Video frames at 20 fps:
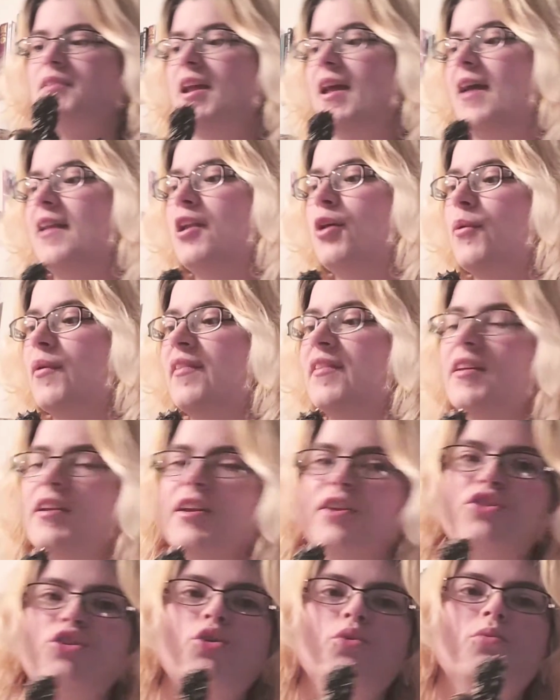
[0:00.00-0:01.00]
I know it's not
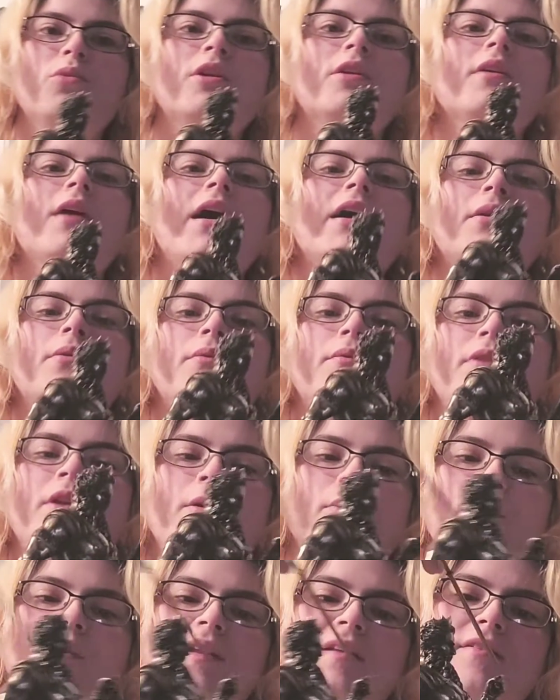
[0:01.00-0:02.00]
a toque. I don't
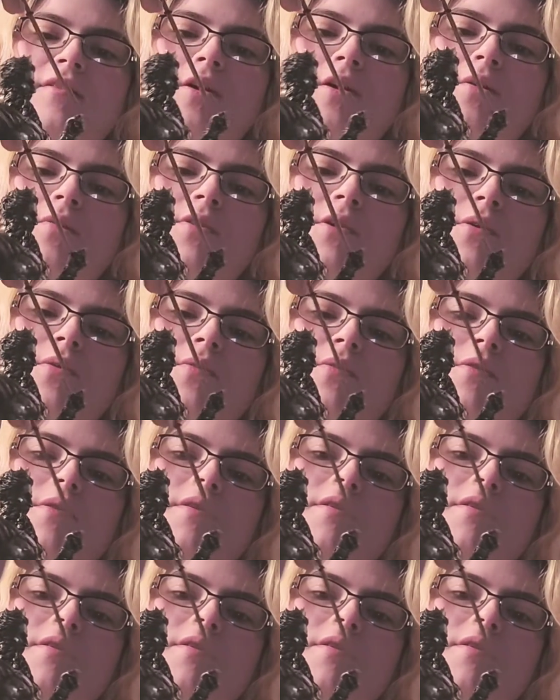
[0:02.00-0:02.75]
know what it's called though.